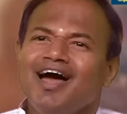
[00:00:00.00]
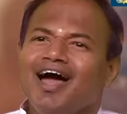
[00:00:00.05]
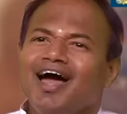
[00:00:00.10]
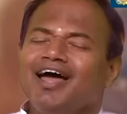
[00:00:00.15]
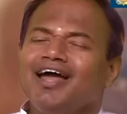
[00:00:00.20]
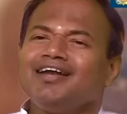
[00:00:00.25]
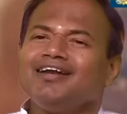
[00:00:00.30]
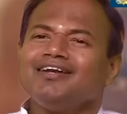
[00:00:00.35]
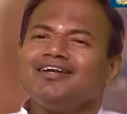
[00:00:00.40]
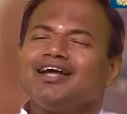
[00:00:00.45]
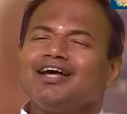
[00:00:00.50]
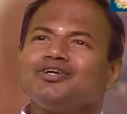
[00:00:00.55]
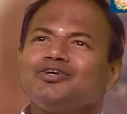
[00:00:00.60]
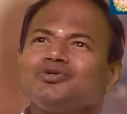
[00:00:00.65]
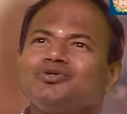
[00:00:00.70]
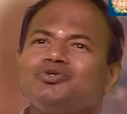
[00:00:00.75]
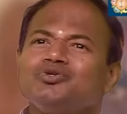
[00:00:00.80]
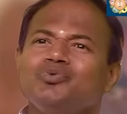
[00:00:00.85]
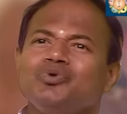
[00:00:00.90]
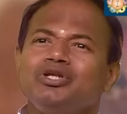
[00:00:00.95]
And
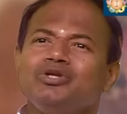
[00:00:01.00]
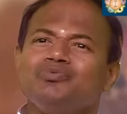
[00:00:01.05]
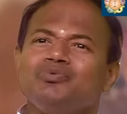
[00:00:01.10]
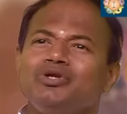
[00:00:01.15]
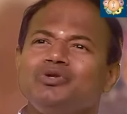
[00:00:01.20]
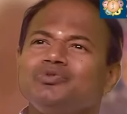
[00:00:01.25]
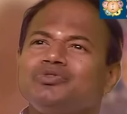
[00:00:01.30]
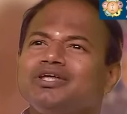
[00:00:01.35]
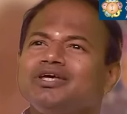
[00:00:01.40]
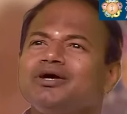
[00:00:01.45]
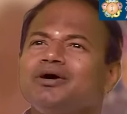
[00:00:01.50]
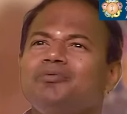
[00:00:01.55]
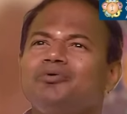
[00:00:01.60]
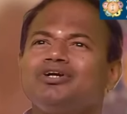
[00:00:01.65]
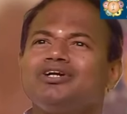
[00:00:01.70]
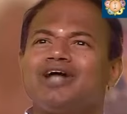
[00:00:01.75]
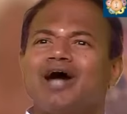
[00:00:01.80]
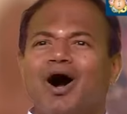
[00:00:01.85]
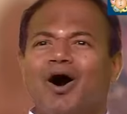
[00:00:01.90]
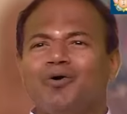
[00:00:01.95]
to when you think about
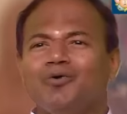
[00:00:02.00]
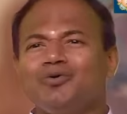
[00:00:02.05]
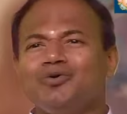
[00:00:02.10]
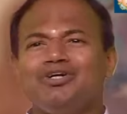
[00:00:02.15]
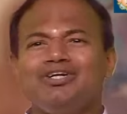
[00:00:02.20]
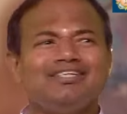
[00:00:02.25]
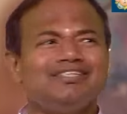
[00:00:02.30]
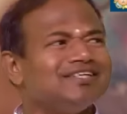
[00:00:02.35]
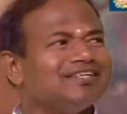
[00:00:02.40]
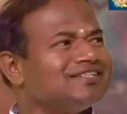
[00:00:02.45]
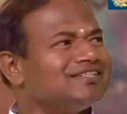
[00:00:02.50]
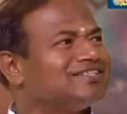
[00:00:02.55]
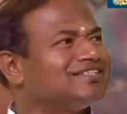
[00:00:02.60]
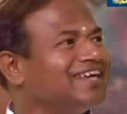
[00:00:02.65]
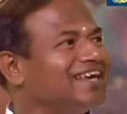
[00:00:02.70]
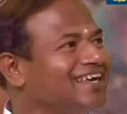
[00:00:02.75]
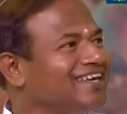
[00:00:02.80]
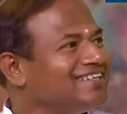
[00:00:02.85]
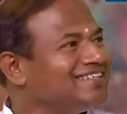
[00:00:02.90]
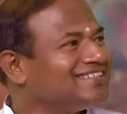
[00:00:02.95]
it, how could it just
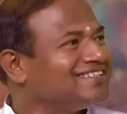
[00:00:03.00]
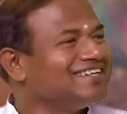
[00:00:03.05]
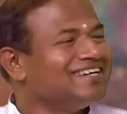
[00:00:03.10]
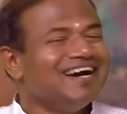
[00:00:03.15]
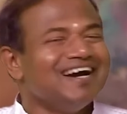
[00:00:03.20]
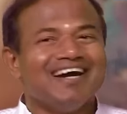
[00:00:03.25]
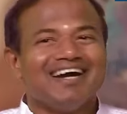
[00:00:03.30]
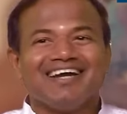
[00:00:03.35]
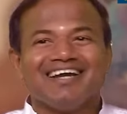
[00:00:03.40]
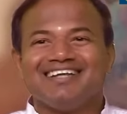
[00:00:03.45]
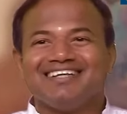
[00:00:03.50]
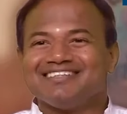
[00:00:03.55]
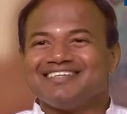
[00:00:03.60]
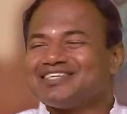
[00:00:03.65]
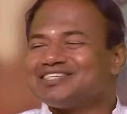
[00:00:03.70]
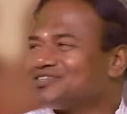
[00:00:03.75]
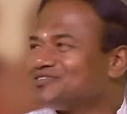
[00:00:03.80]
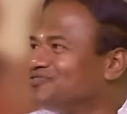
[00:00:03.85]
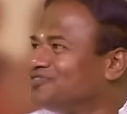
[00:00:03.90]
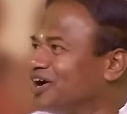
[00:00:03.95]
change in
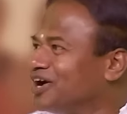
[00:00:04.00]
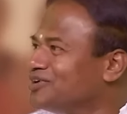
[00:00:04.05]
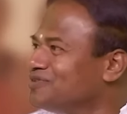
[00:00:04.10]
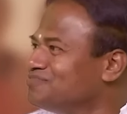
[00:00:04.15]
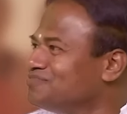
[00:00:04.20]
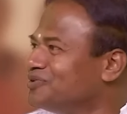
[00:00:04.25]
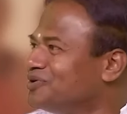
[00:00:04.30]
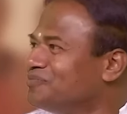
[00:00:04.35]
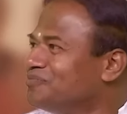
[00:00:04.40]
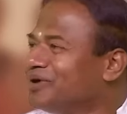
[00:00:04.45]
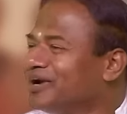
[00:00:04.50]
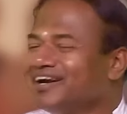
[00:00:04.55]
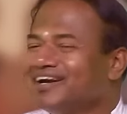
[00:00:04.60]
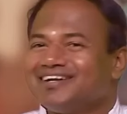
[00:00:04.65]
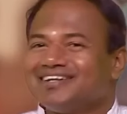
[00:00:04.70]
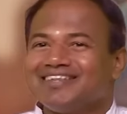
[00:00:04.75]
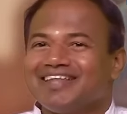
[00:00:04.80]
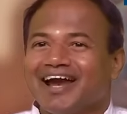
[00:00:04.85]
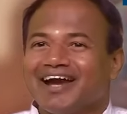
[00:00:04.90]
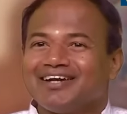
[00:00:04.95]
just one
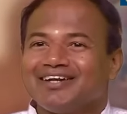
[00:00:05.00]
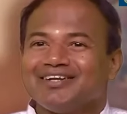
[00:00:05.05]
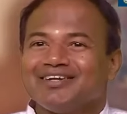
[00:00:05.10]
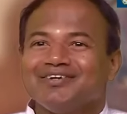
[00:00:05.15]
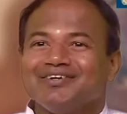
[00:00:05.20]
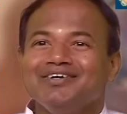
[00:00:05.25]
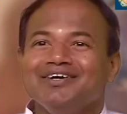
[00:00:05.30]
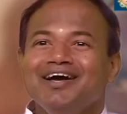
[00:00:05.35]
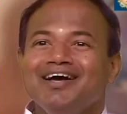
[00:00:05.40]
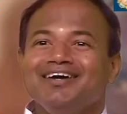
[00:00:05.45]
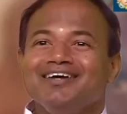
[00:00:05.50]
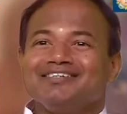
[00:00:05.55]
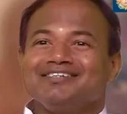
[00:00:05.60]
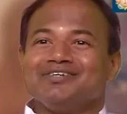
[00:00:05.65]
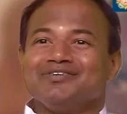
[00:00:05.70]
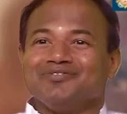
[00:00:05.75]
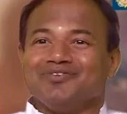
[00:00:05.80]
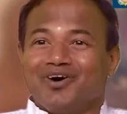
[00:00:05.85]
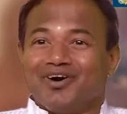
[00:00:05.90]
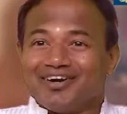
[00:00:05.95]
moment that, you know, she
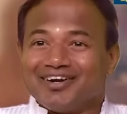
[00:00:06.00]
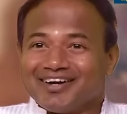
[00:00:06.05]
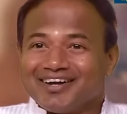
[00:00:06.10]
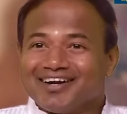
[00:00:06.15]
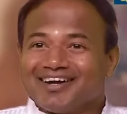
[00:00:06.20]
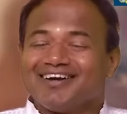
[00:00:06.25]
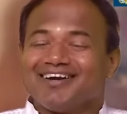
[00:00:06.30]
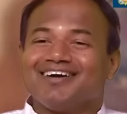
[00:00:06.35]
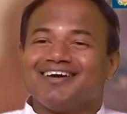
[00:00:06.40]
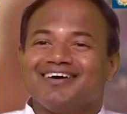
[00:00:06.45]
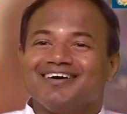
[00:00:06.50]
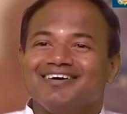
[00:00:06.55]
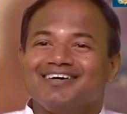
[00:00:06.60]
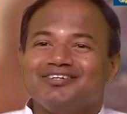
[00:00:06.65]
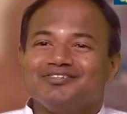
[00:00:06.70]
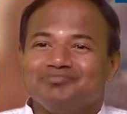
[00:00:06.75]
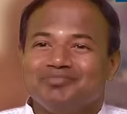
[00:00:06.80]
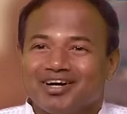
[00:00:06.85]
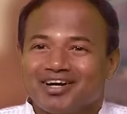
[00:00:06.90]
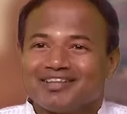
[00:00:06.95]
wanted
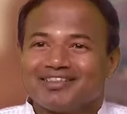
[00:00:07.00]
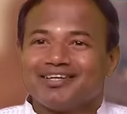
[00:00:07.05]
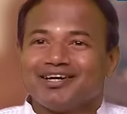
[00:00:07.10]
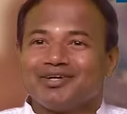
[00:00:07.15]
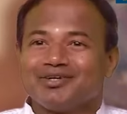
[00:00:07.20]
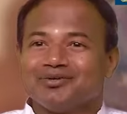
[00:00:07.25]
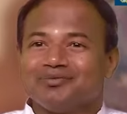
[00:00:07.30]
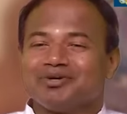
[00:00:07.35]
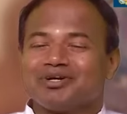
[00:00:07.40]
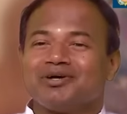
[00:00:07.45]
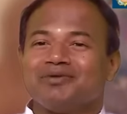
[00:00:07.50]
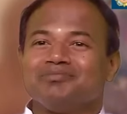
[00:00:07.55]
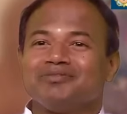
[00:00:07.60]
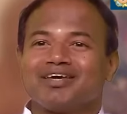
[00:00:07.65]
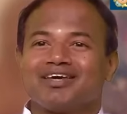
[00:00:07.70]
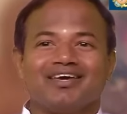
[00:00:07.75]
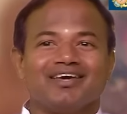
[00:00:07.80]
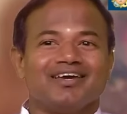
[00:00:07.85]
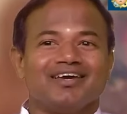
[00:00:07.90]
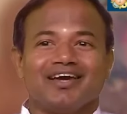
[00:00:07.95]
Bharata to become the
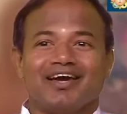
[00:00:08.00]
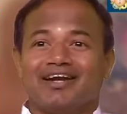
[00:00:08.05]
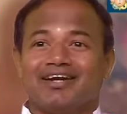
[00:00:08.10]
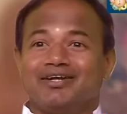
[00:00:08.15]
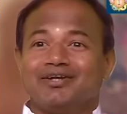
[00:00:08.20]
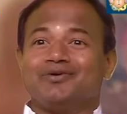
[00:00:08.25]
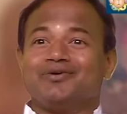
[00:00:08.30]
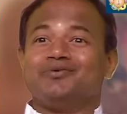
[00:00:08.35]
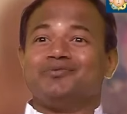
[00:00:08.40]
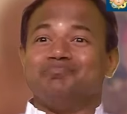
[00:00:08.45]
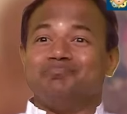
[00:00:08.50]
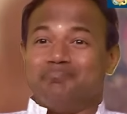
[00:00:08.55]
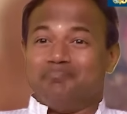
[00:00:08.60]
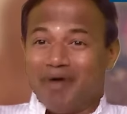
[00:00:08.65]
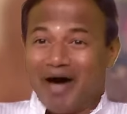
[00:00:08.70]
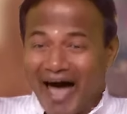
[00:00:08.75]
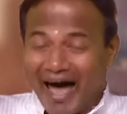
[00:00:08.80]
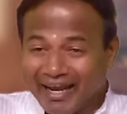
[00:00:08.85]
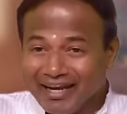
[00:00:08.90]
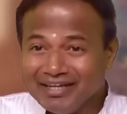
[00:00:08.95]
king and, you know,
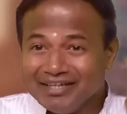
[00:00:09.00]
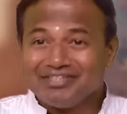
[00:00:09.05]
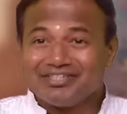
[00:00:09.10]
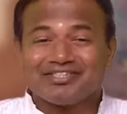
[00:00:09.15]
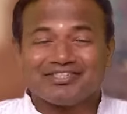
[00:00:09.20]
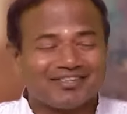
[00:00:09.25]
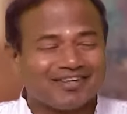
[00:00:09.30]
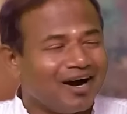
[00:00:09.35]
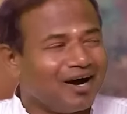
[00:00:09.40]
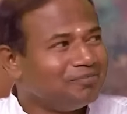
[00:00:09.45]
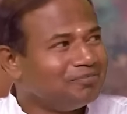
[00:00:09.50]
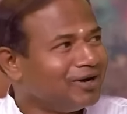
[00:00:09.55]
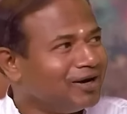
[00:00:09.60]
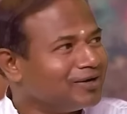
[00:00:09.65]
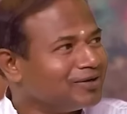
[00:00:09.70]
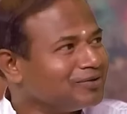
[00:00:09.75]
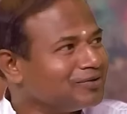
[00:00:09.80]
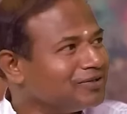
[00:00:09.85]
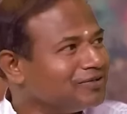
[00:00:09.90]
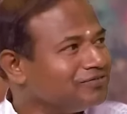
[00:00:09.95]
banish Rama
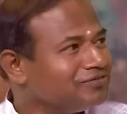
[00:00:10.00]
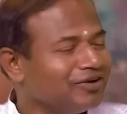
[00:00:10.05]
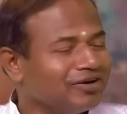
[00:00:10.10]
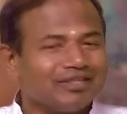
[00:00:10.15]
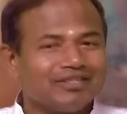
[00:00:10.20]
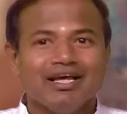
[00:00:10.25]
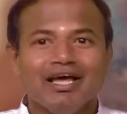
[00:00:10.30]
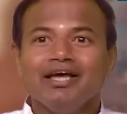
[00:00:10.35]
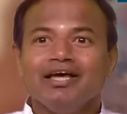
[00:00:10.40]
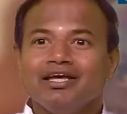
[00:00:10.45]
to the forest.